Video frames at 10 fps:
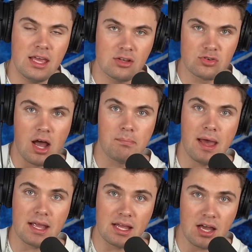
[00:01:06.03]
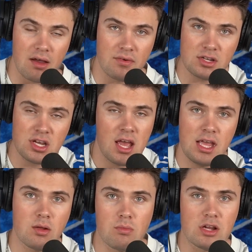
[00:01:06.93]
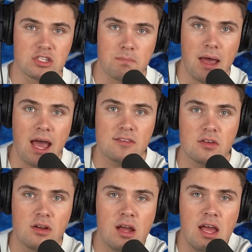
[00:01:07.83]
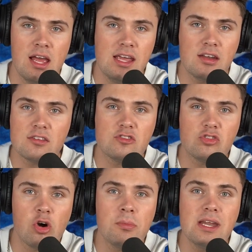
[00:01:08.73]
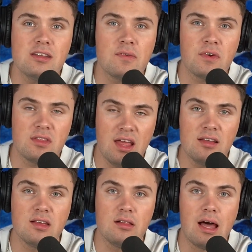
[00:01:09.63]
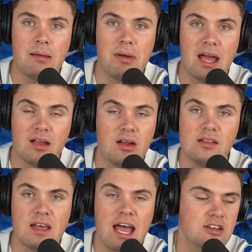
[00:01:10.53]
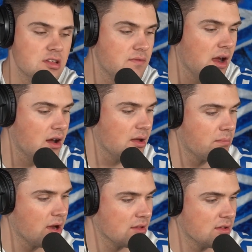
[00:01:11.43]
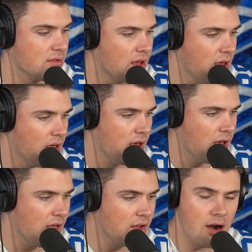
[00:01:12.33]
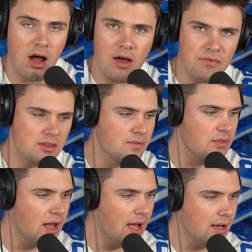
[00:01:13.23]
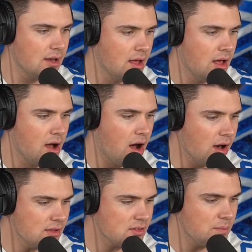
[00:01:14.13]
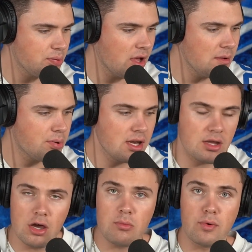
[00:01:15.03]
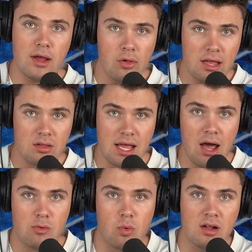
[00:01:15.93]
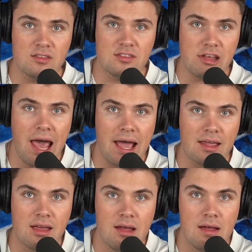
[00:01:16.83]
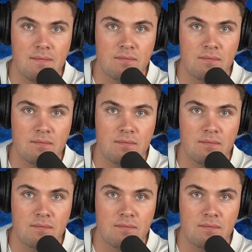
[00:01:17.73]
He can drop back in coverage. He can rush the passer. He does so many different things at linebacker. It's actually very impressive. And then our offensive line honestly played pretty good. We only allowed one sack.